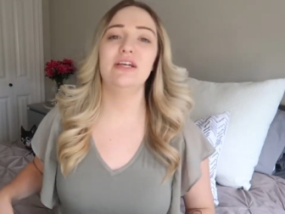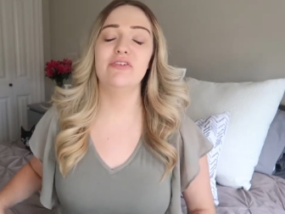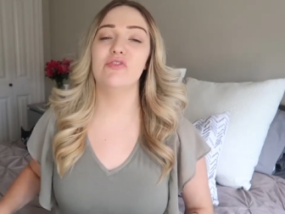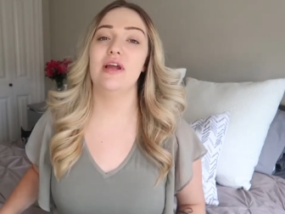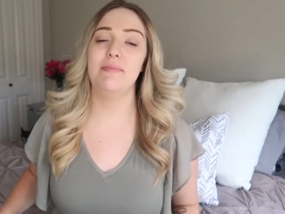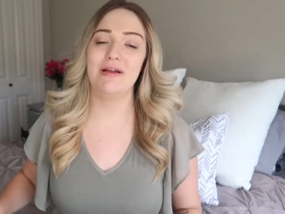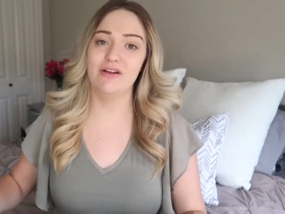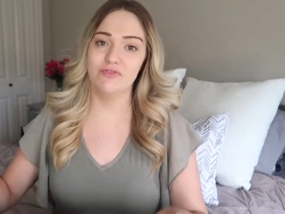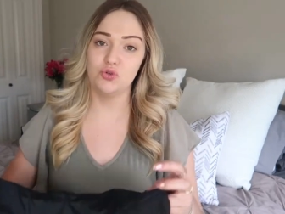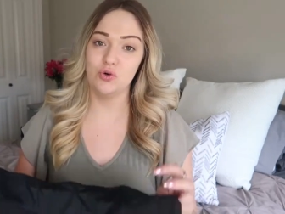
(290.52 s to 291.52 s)
looking for a
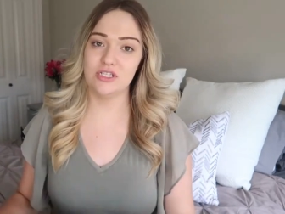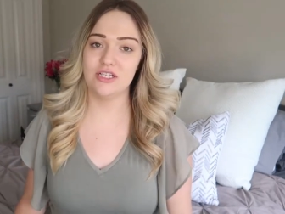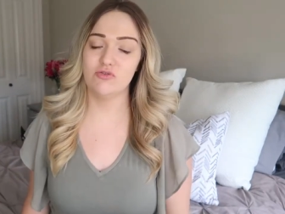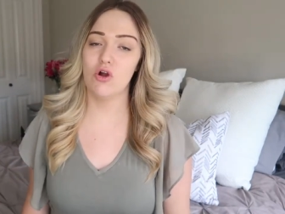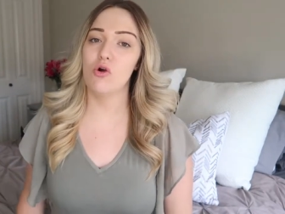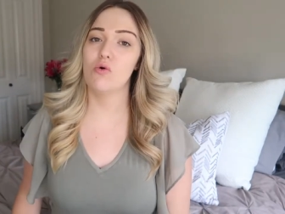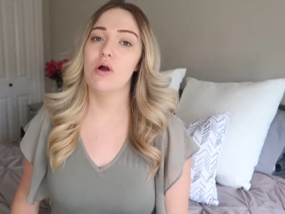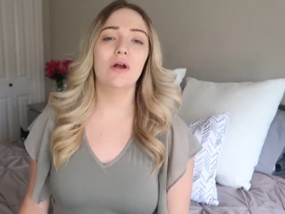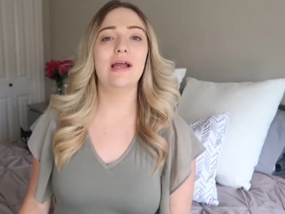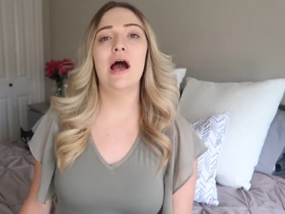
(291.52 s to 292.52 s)
pair of shorts to go
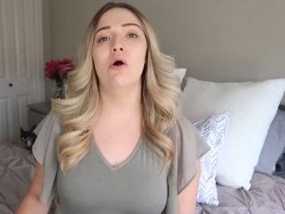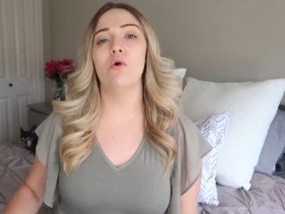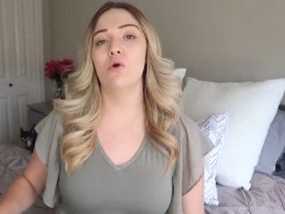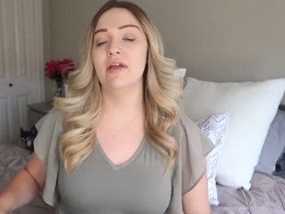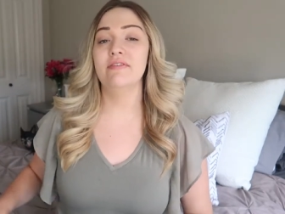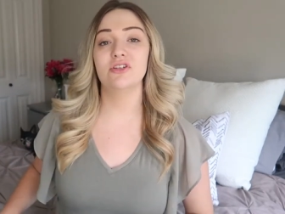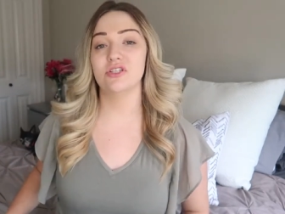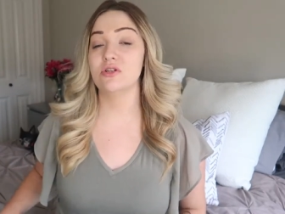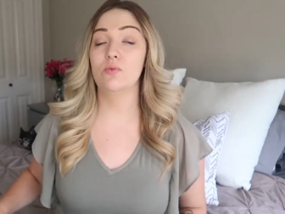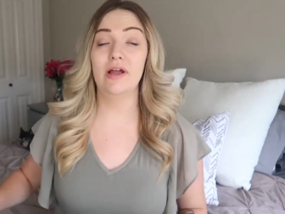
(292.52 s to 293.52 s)
work out or even
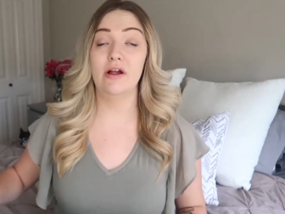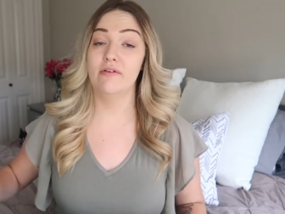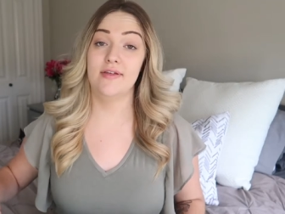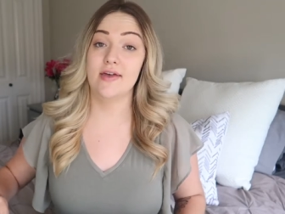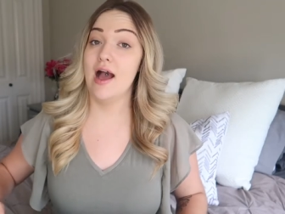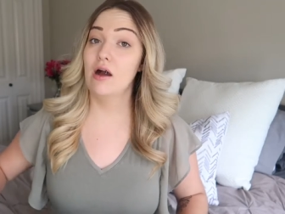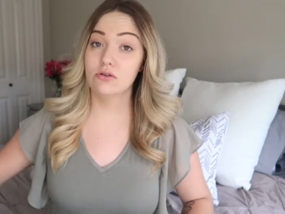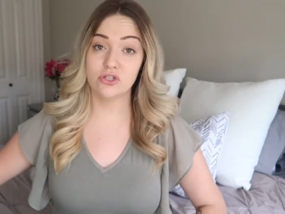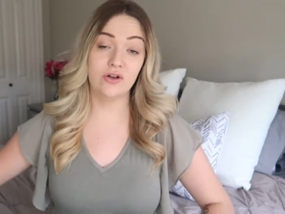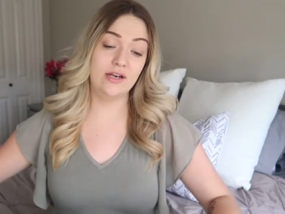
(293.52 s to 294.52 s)
just to wear around the
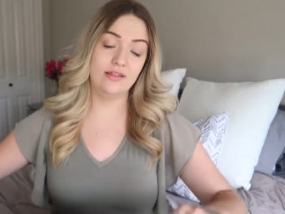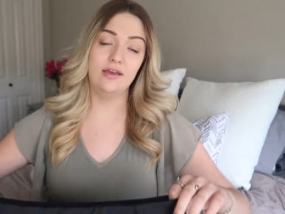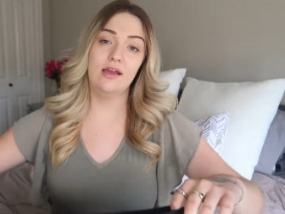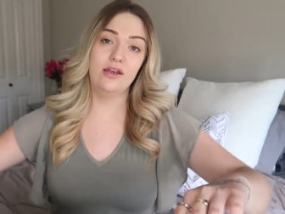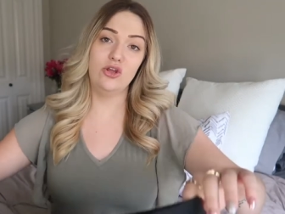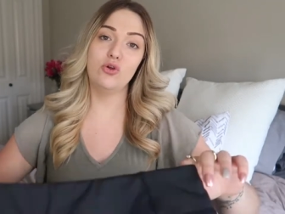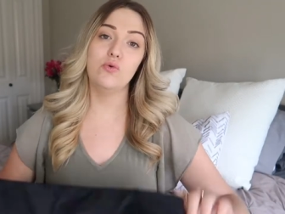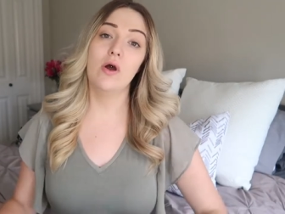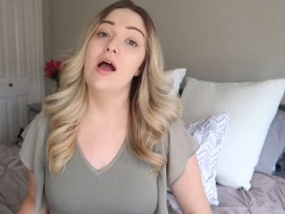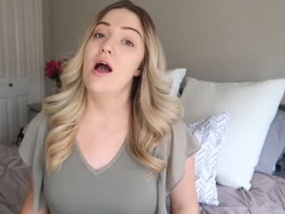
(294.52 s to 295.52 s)
house or anything, and
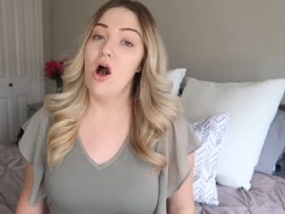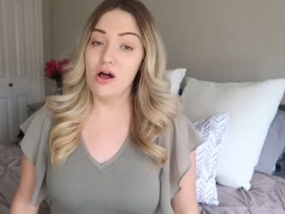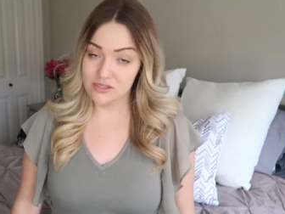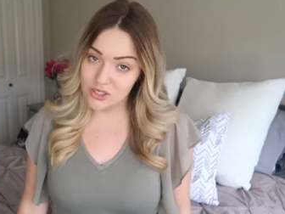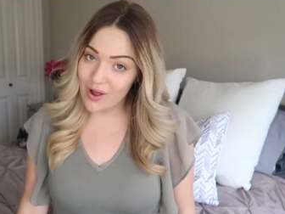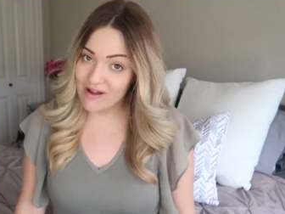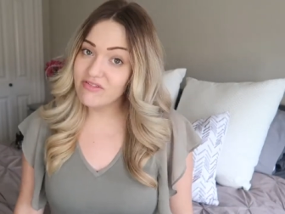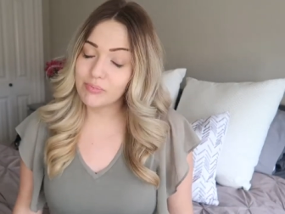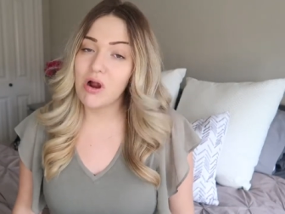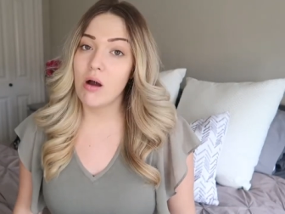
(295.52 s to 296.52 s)
you also
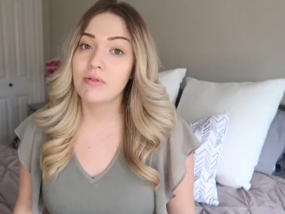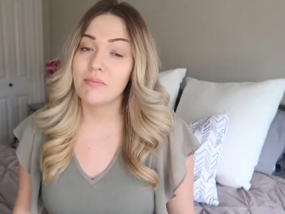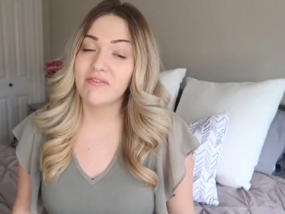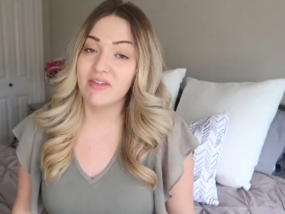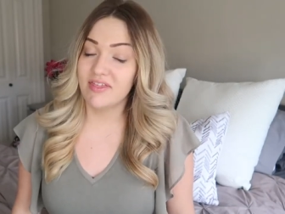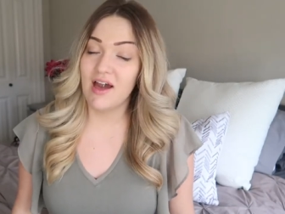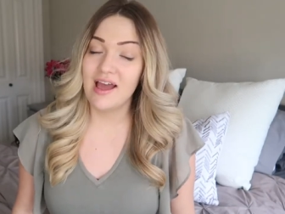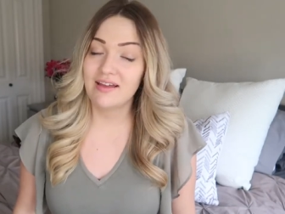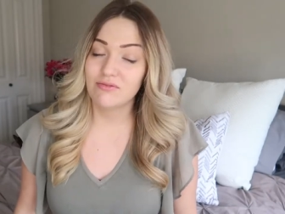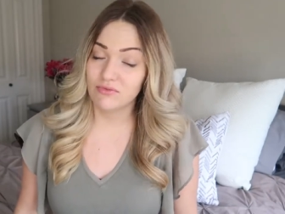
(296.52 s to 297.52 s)
have the problem of the
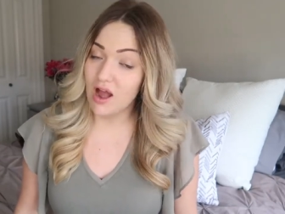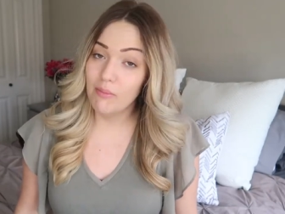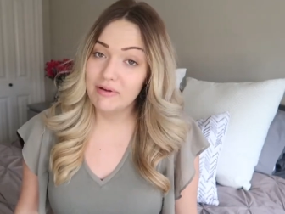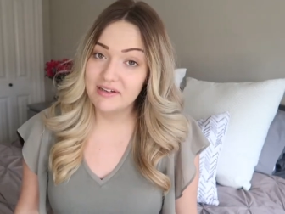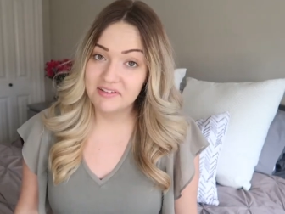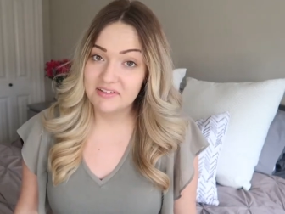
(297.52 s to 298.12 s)
thigh rub,